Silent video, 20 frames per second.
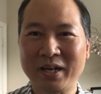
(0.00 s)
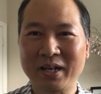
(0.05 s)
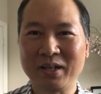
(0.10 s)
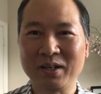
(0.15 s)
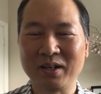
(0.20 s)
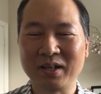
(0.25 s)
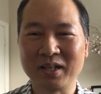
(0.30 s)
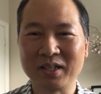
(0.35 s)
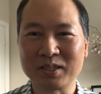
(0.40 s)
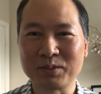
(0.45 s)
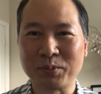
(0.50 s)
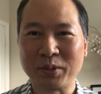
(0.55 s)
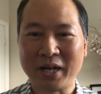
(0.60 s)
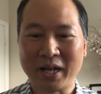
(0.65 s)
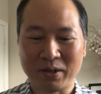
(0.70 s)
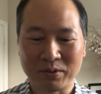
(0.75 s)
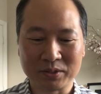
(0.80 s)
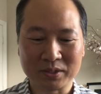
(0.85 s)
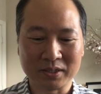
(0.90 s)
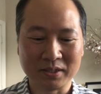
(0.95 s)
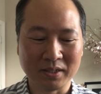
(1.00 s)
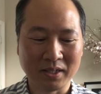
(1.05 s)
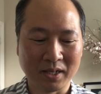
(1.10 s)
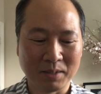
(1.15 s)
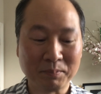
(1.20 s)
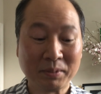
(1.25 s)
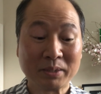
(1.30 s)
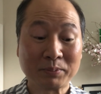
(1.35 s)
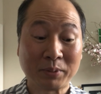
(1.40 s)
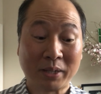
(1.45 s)

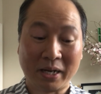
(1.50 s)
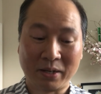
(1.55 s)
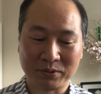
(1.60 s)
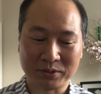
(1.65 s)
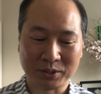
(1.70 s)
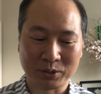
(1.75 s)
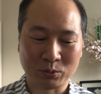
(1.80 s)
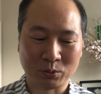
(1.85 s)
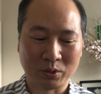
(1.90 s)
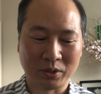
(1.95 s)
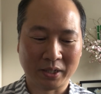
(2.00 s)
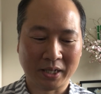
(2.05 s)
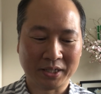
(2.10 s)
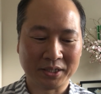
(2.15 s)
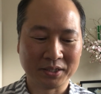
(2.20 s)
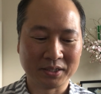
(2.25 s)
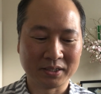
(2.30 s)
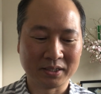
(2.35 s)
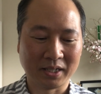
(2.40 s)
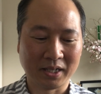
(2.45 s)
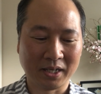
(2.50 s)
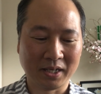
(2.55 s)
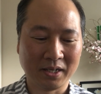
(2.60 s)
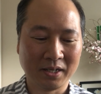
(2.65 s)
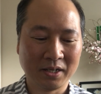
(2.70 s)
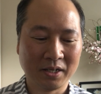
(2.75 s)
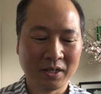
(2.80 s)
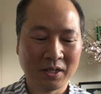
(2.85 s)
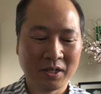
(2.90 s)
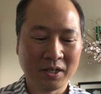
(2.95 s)
mispronounced this word, I should say.
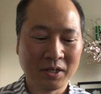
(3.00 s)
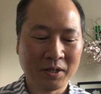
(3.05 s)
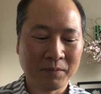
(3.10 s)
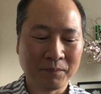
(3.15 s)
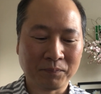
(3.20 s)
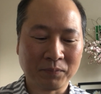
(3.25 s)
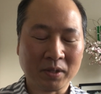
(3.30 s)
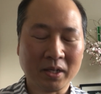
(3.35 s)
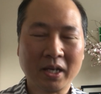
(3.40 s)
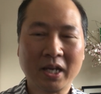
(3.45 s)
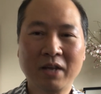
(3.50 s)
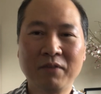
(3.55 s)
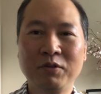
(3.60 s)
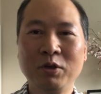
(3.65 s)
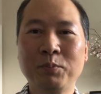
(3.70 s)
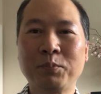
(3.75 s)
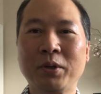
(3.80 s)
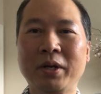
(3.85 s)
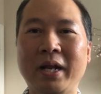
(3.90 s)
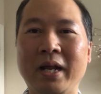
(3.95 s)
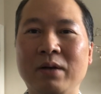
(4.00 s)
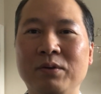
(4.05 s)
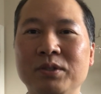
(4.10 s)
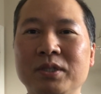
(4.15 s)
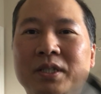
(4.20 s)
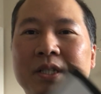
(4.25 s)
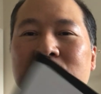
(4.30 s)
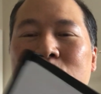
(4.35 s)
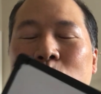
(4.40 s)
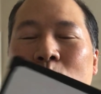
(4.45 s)
If you pronounce
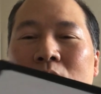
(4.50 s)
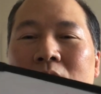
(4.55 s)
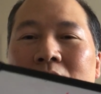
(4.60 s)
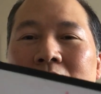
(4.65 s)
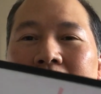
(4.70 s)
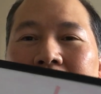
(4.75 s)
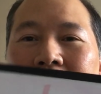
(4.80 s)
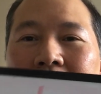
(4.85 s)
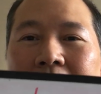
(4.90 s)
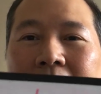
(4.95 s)
this word